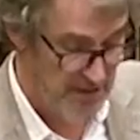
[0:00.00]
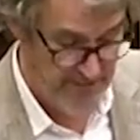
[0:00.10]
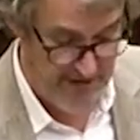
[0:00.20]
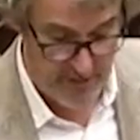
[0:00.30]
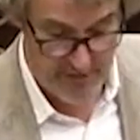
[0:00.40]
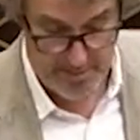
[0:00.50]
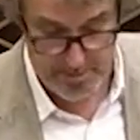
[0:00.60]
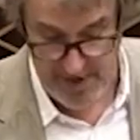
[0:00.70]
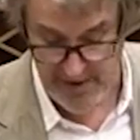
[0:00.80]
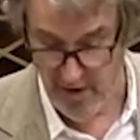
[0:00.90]
to feel the
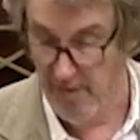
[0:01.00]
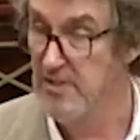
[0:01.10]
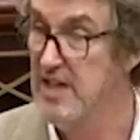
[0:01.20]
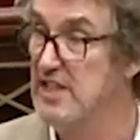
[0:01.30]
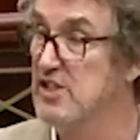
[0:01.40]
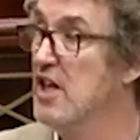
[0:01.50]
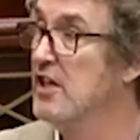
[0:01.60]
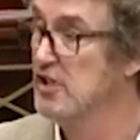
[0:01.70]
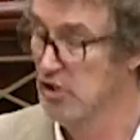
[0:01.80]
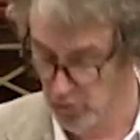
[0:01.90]
brunt of these
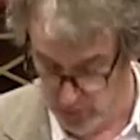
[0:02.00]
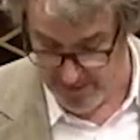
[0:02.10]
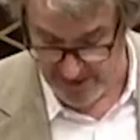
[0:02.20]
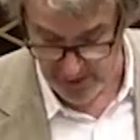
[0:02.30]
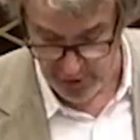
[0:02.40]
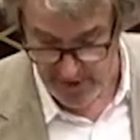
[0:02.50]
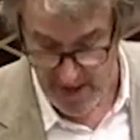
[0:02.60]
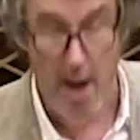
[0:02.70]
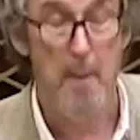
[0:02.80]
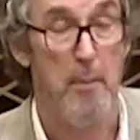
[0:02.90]
discriminatory
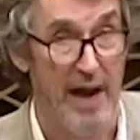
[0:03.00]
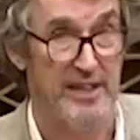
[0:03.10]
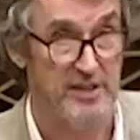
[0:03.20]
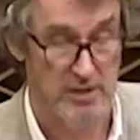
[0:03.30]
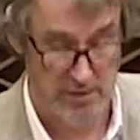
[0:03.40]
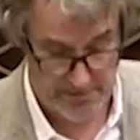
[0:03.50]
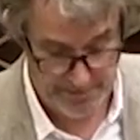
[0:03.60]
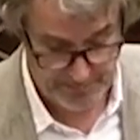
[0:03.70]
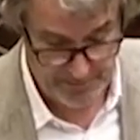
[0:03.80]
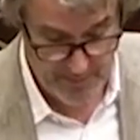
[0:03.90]
practices.
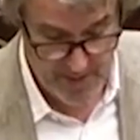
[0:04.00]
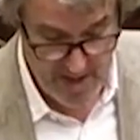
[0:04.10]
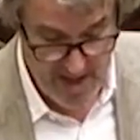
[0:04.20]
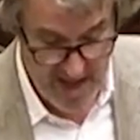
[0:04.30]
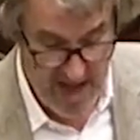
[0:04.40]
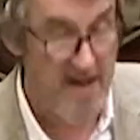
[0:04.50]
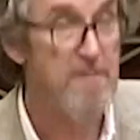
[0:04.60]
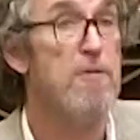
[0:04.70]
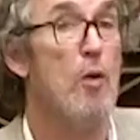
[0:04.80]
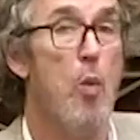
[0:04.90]
And
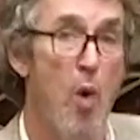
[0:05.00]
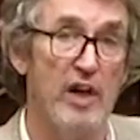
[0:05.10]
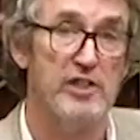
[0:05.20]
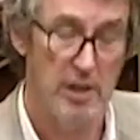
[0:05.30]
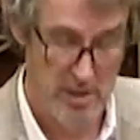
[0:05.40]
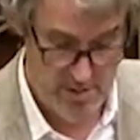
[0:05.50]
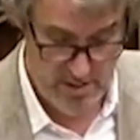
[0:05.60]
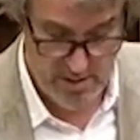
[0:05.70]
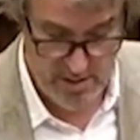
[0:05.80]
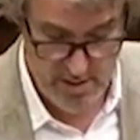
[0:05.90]
for what?
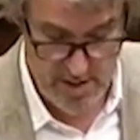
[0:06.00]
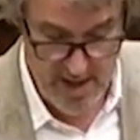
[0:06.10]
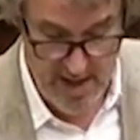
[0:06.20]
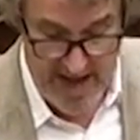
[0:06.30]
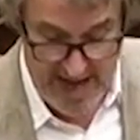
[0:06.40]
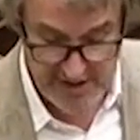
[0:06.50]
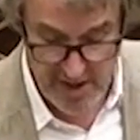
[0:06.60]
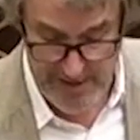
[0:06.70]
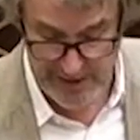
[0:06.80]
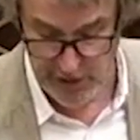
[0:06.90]
As
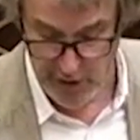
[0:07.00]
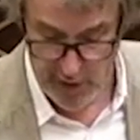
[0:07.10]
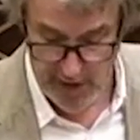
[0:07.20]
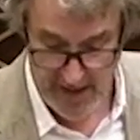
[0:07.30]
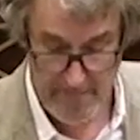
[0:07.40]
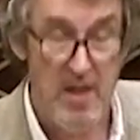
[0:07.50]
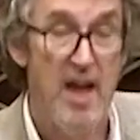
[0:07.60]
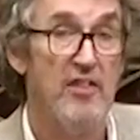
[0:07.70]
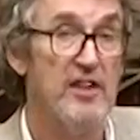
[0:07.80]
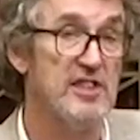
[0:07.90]
I mentioned earlier,
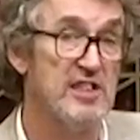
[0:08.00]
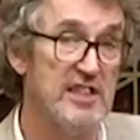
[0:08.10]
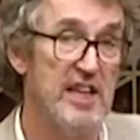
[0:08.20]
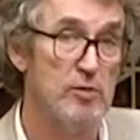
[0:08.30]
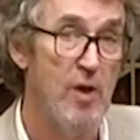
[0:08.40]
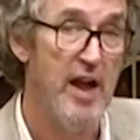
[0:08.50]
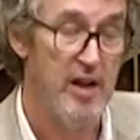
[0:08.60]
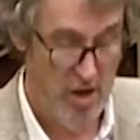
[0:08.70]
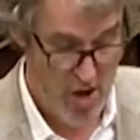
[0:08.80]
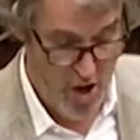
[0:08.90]
the success rate
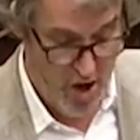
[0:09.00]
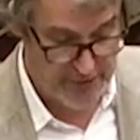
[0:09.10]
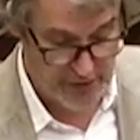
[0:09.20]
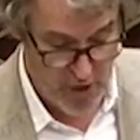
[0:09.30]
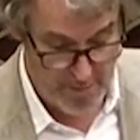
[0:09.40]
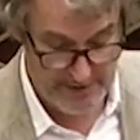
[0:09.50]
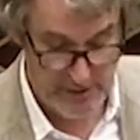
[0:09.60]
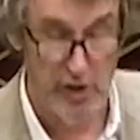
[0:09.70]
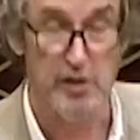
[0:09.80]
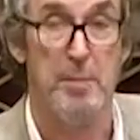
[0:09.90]
of stop and
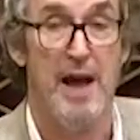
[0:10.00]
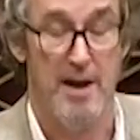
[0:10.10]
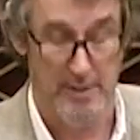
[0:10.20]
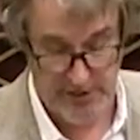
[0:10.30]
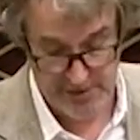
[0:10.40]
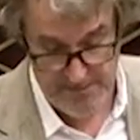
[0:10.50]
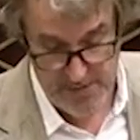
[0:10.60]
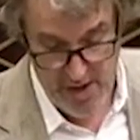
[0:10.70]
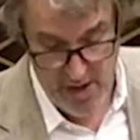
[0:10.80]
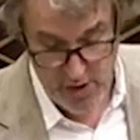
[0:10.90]
search powers
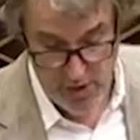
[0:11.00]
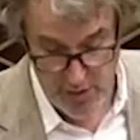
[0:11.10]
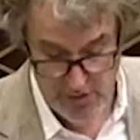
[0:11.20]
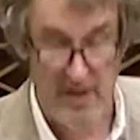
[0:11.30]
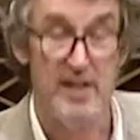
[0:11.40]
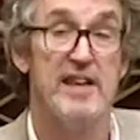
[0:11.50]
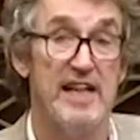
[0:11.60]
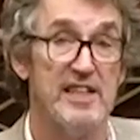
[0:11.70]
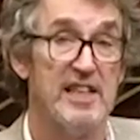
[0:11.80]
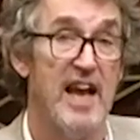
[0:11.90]
used in
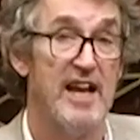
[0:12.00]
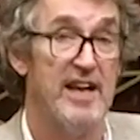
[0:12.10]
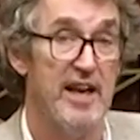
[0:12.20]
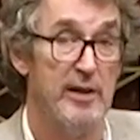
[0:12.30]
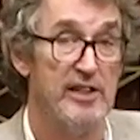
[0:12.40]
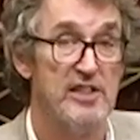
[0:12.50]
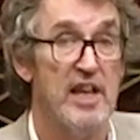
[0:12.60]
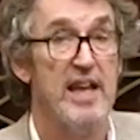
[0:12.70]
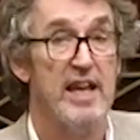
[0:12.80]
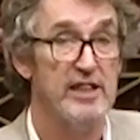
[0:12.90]
designated areas
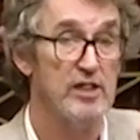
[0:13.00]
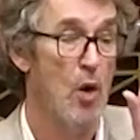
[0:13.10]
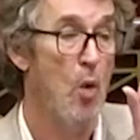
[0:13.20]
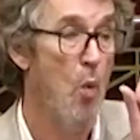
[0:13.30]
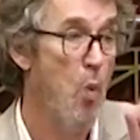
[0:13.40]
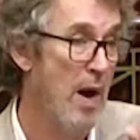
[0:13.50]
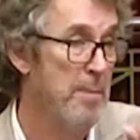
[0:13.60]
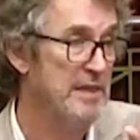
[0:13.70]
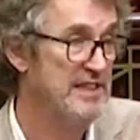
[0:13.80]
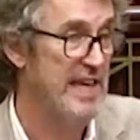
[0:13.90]
is
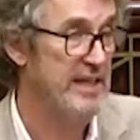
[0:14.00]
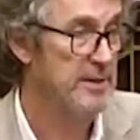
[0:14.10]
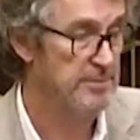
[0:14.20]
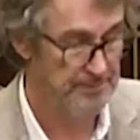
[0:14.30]
1%.